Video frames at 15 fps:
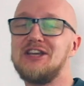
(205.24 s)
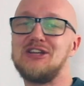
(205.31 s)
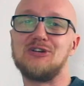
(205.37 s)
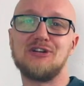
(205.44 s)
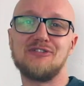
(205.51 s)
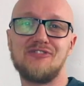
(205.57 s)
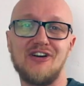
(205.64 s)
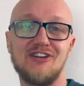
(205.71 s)
you
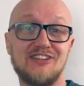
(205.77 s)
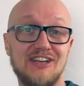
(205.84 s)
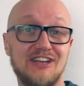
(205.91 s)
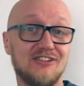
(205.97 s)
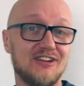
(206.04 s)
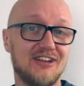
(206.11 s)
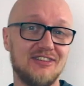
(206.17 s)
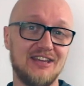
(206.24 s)
can find
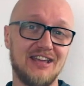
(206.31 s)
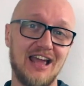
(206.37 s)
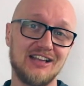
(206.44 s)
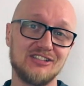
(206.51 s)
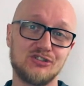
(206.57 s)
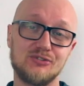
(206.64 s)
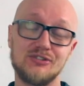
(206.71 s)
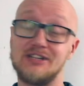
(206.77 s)
here in the
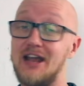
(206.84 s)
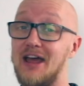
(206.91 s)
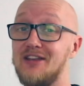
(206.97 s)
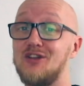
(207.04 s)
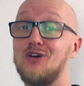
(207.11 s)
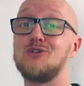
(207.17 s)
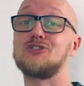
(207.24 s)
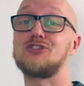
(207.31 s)
end screen
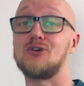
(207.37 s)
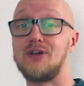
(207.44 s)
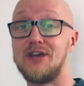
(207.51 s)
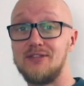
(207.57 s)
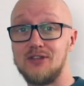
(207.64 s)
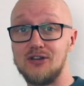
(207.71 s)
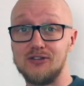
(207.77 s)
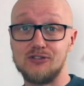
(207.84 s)
and also
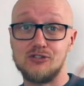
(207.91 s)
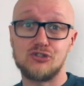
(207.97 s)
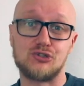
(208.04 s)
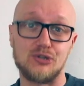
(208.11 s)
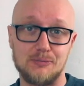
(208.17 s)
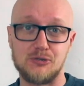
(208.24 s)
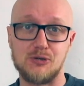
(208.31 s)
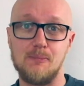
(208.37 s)
in the
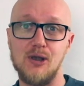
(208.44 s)
description